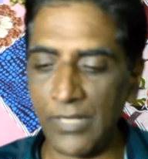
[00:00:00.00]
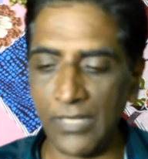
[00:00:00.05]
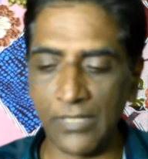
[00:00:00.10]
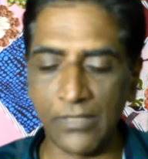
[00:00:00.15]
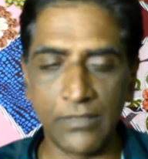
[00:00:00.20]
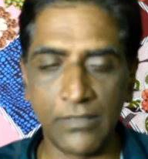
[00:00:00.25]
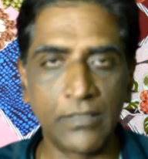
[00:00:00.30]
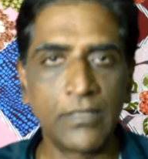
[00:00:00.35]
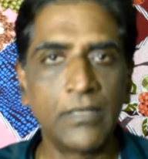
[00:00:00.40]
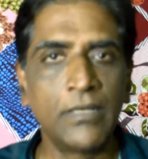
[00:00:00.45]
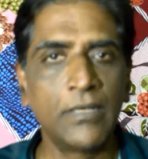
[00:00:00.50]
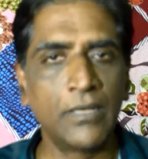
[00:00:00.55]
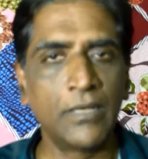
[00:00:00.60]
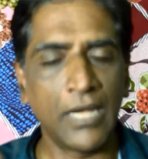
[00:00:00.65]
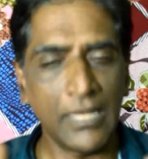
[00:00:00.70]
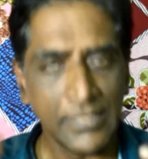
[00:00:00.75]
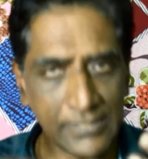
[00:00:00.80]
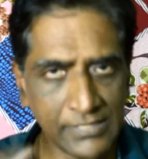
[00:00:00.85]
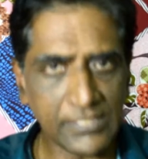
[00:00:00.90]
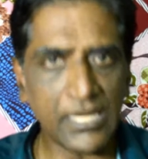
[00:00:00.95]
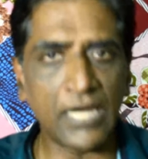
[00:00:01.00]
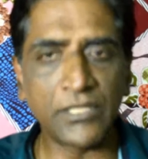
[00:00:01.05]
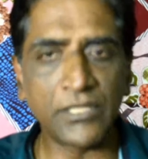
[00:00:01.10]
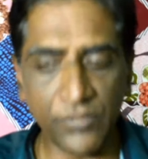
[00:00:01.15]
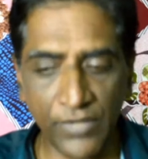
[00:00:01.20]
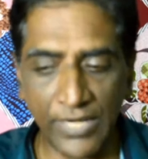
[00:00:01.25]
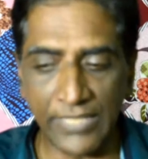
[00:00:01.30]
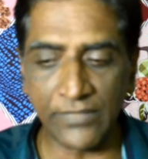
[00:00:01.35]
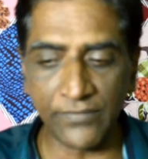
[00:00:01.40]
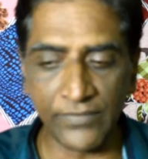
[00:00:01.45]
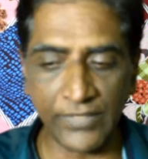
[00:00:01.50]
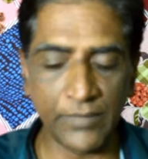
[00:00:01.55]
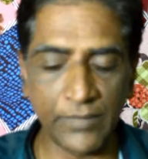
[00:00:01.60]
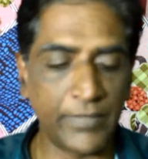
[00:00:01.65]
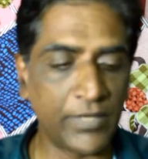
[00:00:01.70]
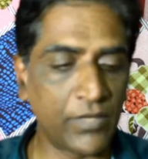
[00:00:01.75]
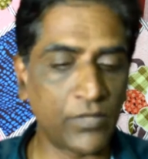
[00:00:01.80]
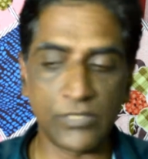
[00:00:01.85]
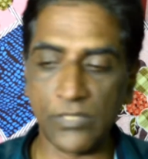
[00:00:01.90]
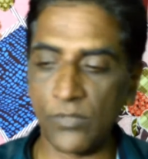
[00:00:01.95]
And I'll start right away
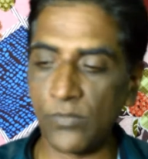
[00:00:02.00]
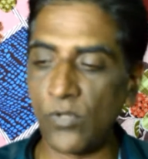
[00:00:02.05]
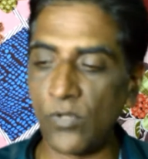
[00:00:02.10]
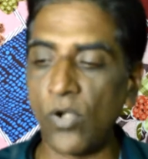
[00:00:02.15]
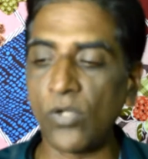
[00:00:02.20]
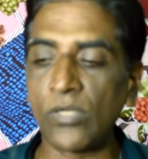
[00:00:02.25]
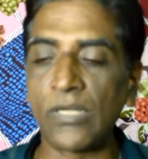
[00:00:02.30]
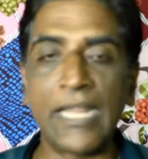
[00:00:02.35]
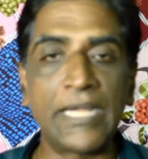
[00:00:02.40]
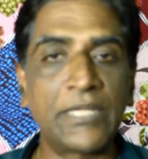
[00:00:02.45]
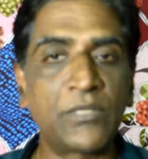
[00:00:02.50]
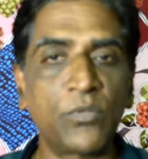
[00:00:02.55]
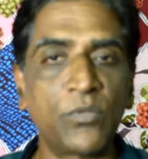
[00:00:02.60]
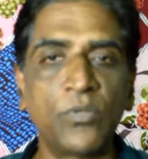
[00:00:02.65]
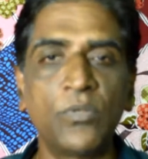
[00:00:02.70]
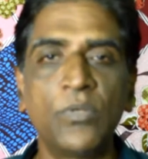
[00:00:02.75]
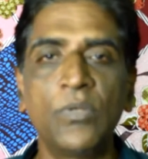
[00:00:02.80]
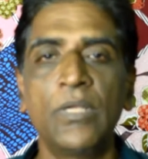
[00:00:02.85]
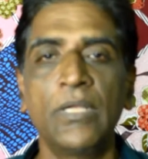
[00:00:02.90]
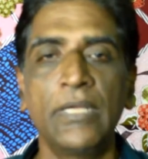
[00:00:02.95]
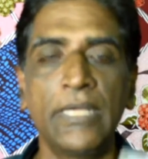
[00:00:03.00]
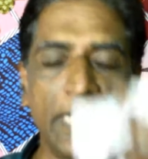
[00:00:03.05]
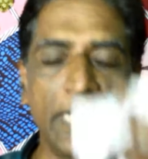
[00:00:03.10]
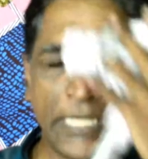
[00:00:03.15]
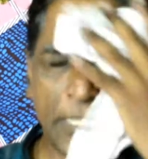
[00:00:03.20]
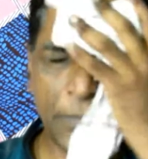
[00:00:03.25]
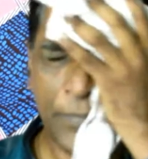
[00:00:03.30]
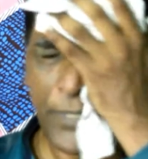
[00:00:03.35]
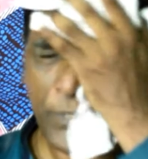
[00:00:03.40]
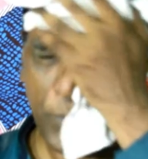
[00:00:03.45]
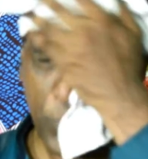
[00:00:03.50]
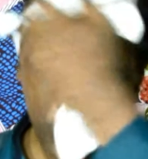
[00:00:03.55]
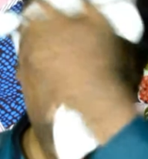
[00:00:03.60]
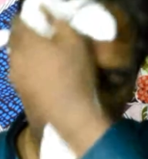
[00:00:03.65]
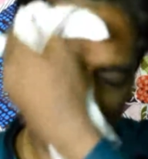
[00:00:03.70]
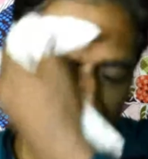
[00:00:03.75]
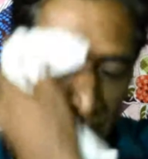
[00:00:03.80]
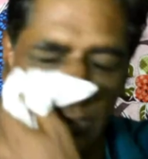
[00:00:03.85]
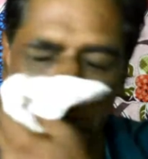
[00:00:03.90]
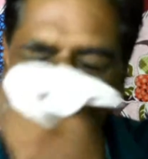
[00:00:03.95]
because I would not like to interpret too
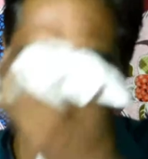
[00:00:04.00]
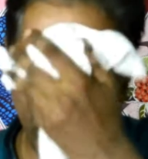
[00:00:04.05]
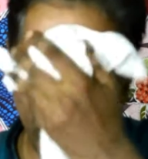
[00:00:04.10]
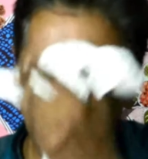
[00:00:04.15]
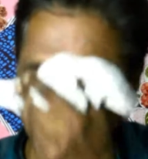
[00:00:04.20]
much, because